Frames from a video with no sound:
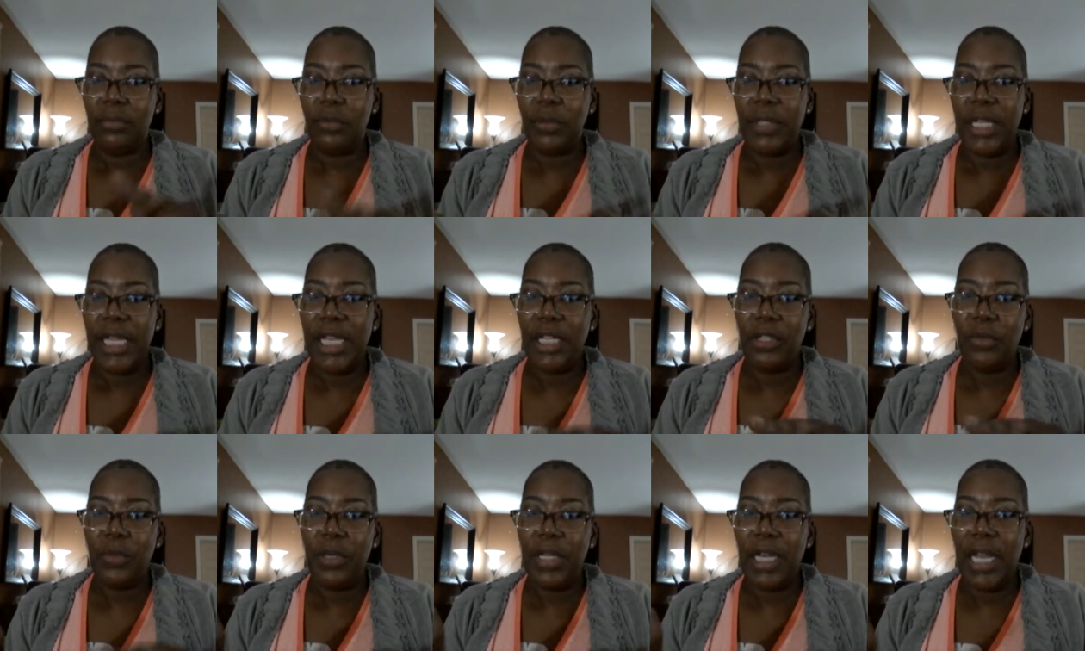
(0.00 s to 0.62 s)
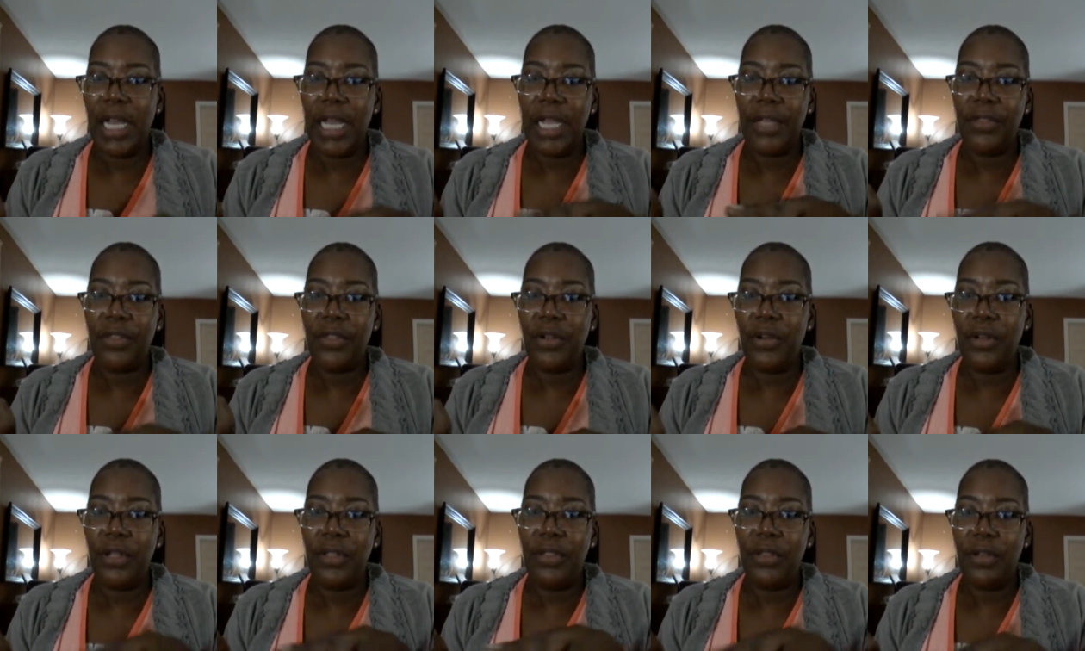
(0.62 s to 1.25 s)
28, 29,
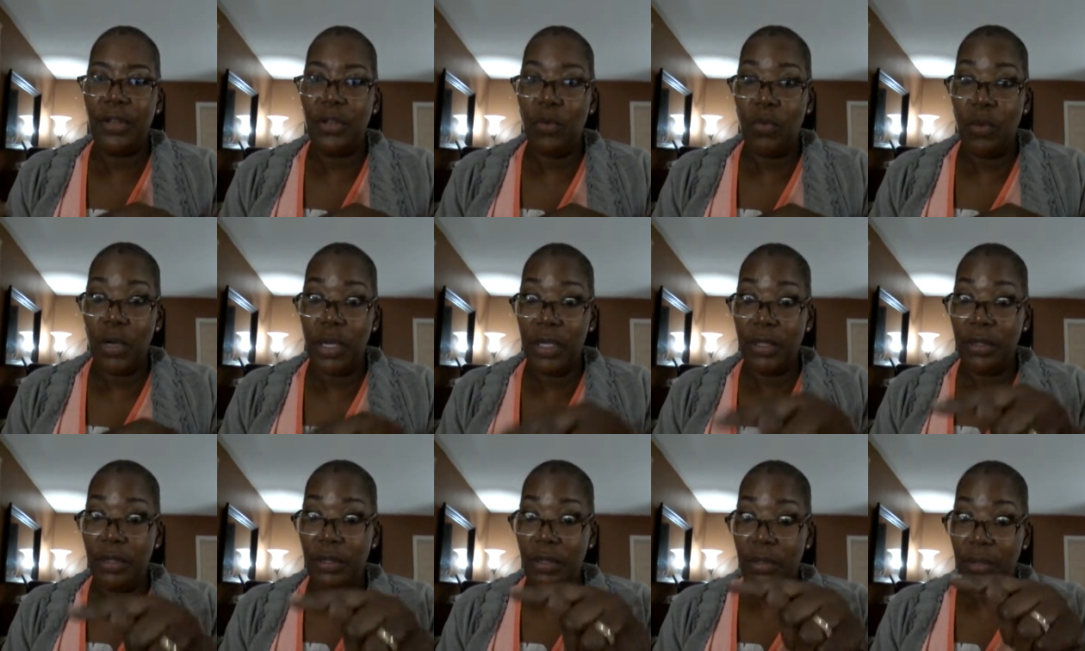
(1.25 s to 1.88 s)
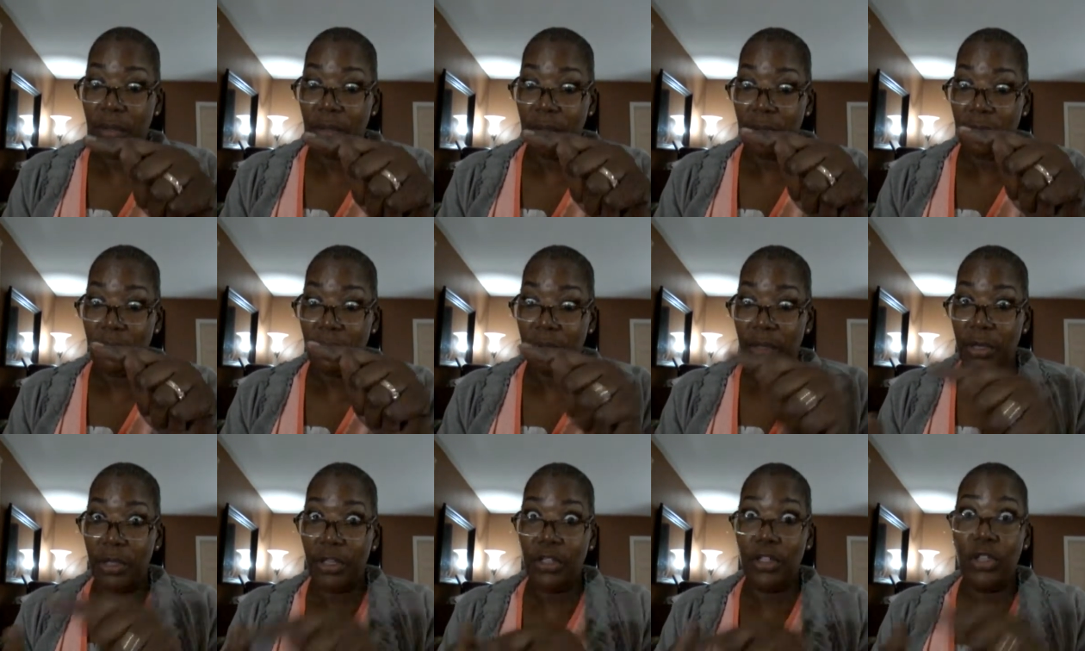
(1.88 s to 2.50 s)
30, 31,
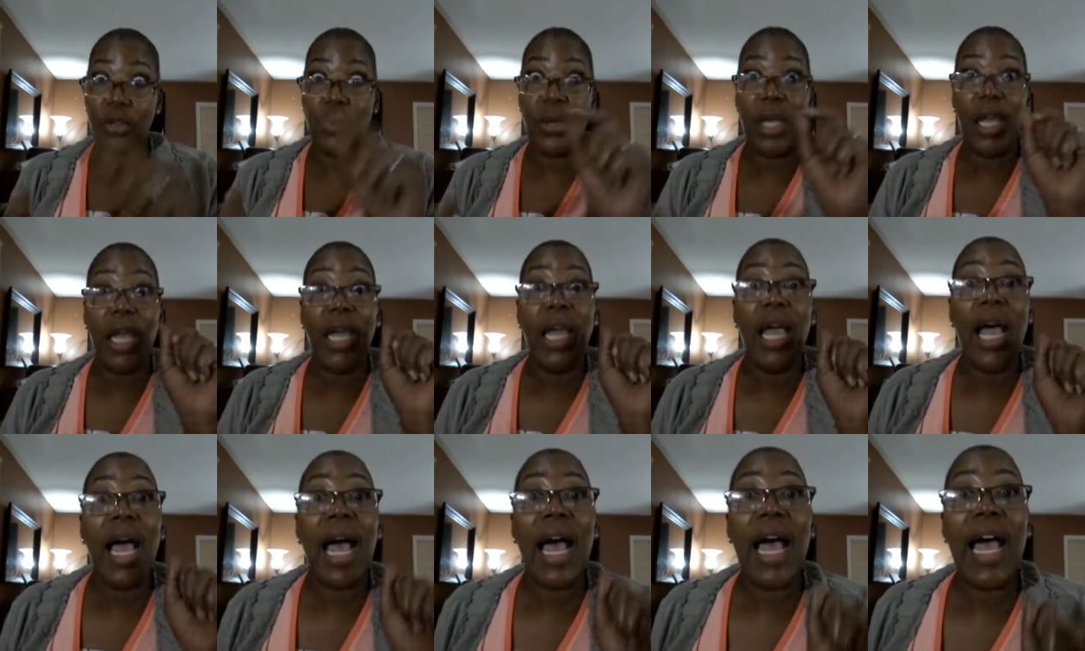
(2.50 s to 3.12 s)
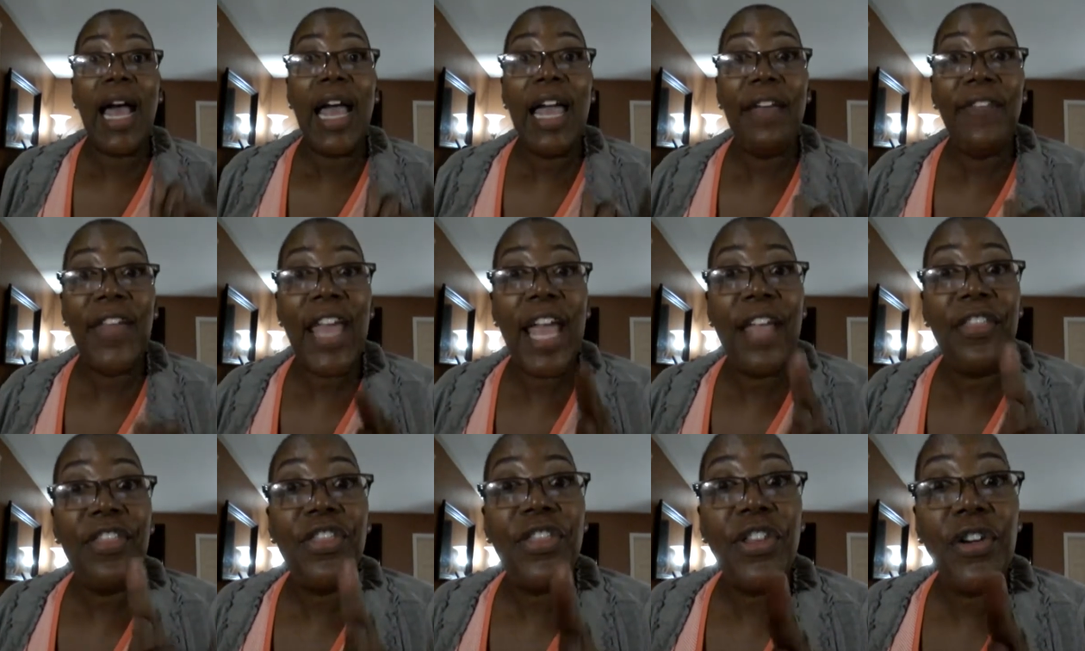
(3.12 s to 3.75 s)
32. I've
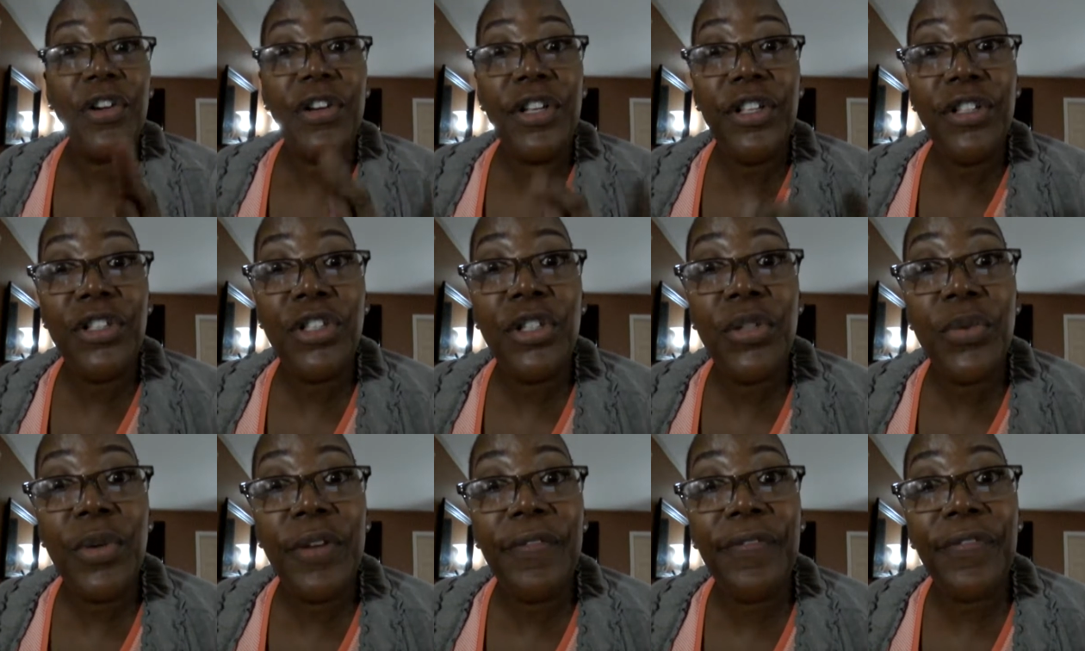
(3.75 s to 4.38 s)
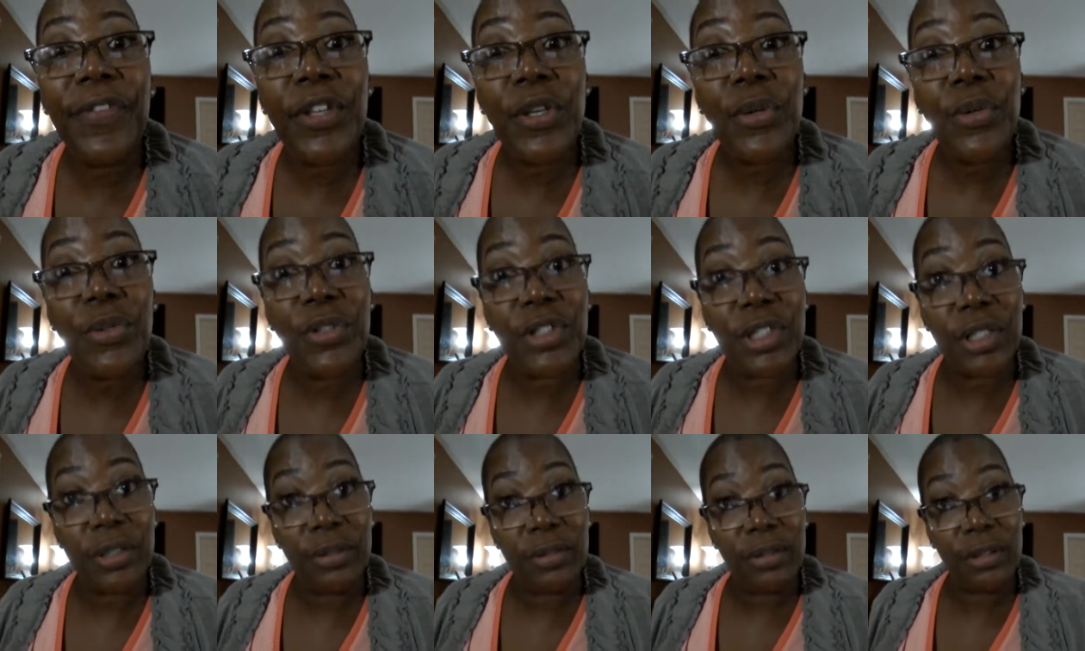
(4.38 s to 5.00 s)
had 32
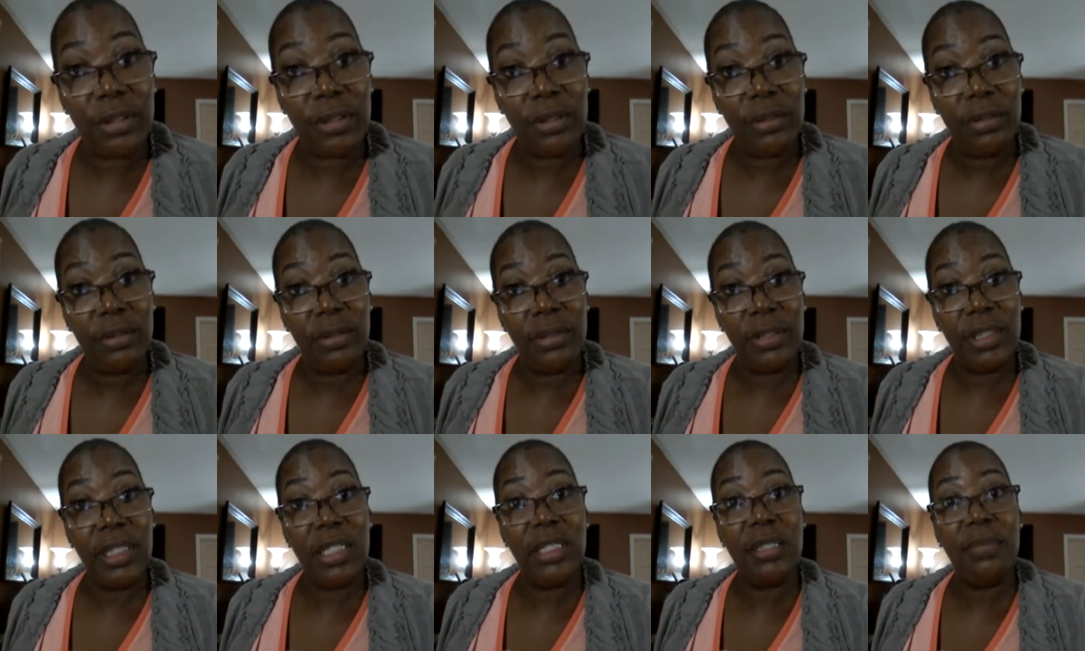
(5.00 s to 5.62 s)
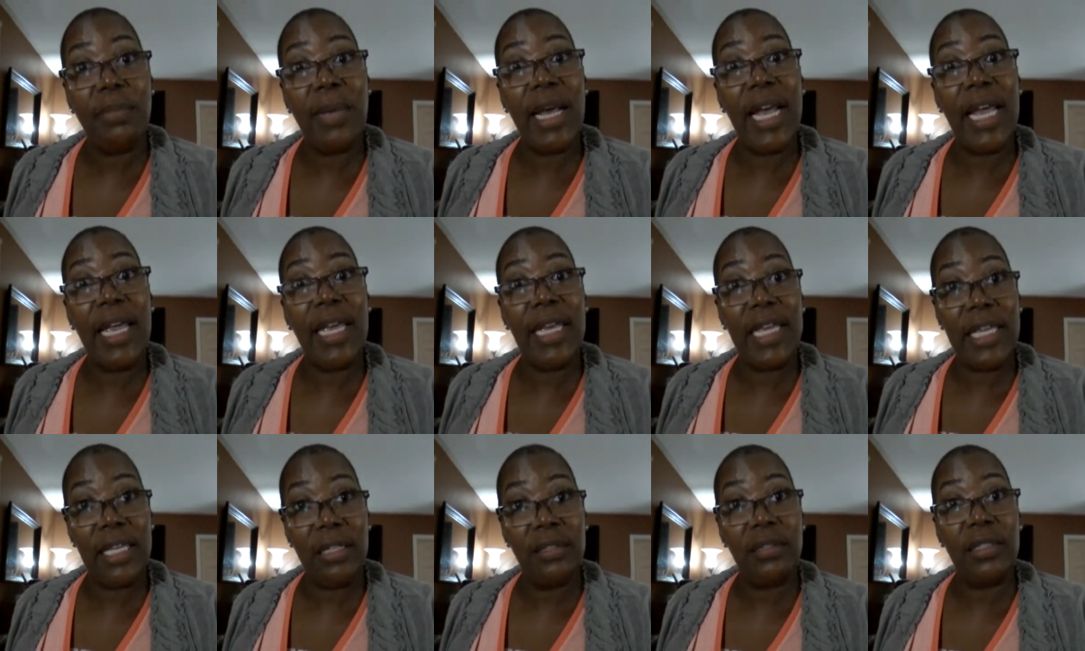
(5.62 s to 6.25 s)
infusions since
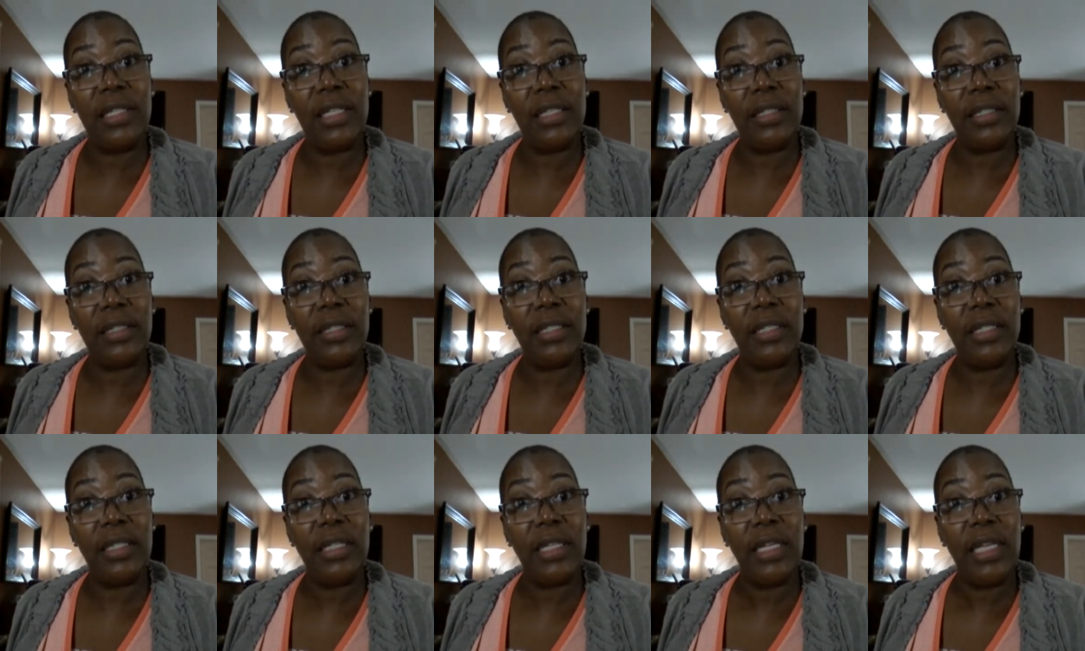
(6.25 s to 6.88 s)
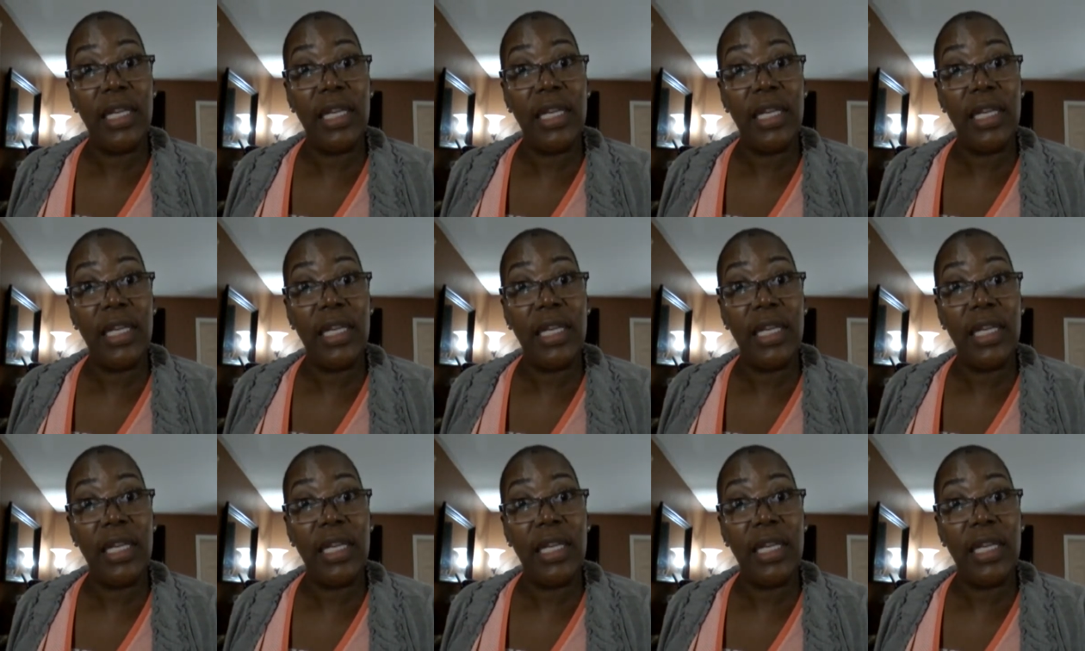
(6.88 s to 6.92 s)
my illness.